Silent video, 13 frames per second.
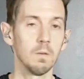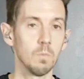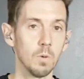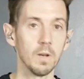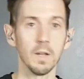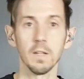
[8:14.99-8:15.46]

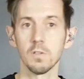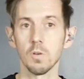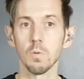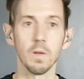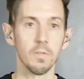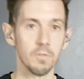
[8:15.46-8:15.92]
1 and
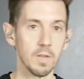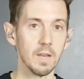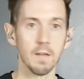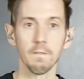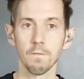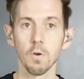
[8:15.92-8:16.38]
2 and 3
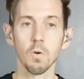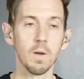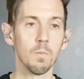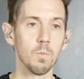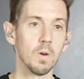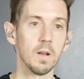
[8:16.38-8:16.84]
and 4
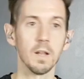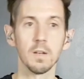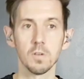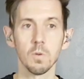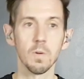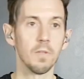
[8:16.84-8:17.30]
and 1 and
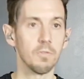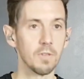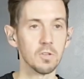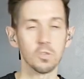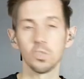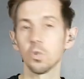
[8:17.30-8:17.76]
2 and
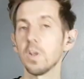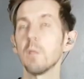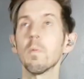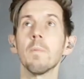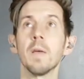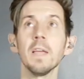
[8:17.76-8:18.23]
3. So join
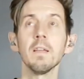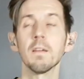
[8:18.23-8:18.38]
in with me.